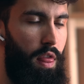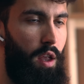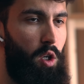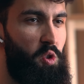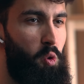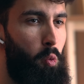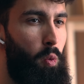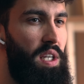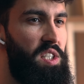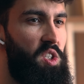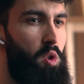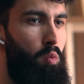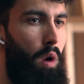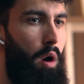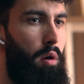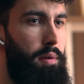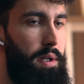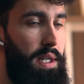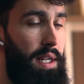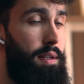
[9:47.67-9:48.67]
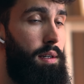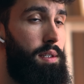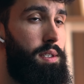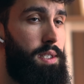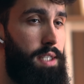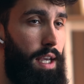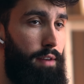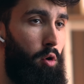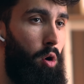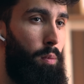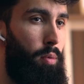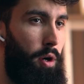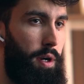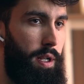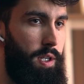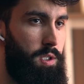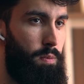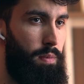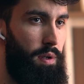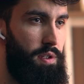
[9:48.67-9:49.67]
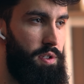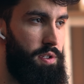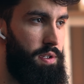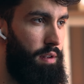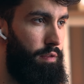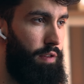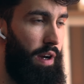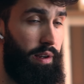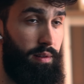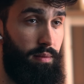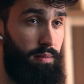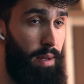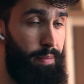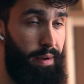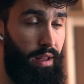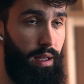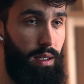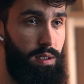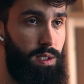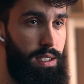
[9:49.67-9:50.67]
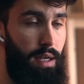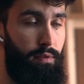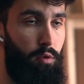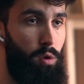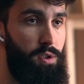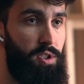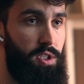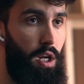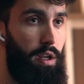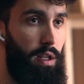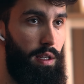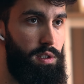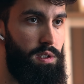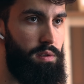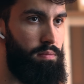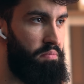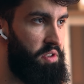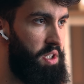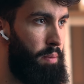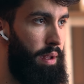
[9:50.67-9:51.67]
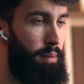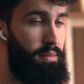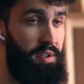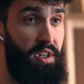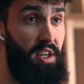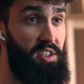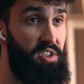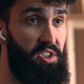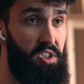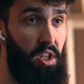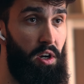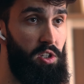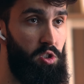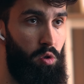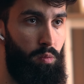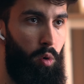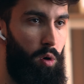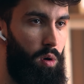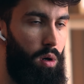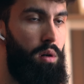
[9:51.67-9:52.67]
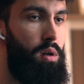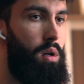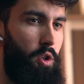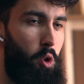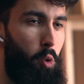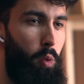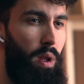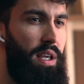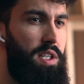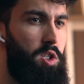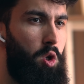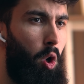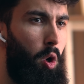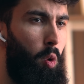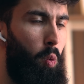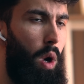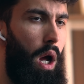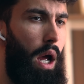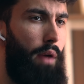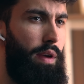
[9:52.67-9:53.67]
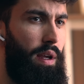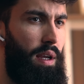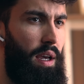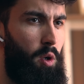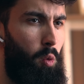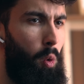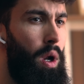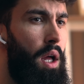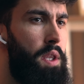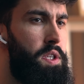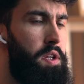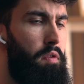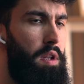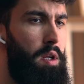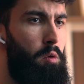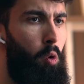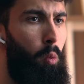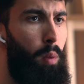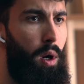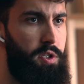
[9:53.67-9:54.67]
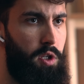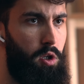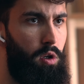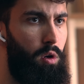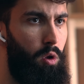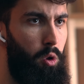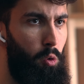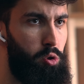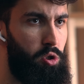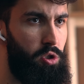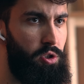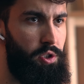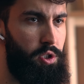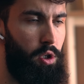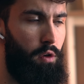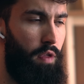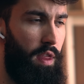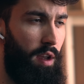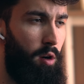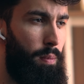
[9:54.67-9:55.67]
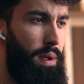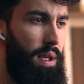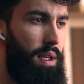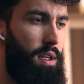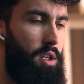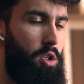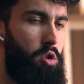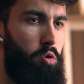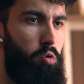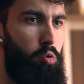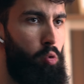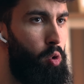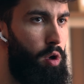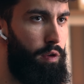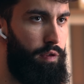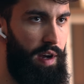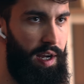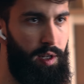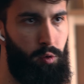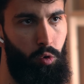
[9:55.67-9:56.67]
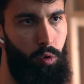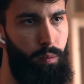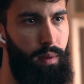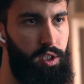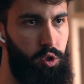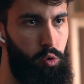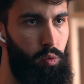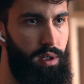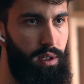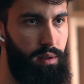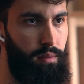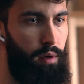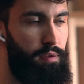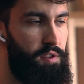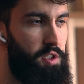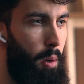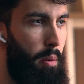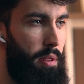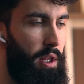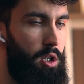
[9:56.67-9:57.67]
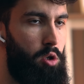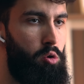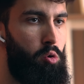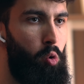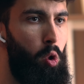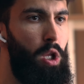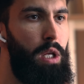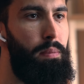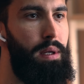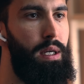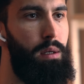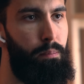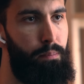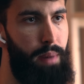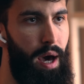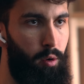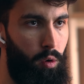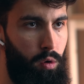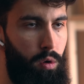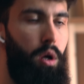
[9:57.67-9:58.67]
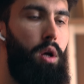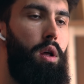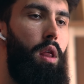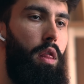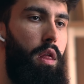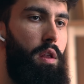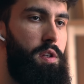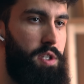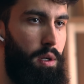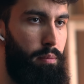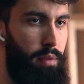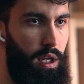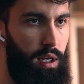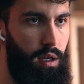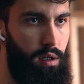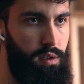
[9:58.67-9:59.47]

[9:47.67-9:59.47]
There's a reason why we need several participants, in fact, typically several studies, sometimes a dozen studies or more, to really start arriving at relatively robust conclusions of there being a true effect we're measuring, of something truly being better than something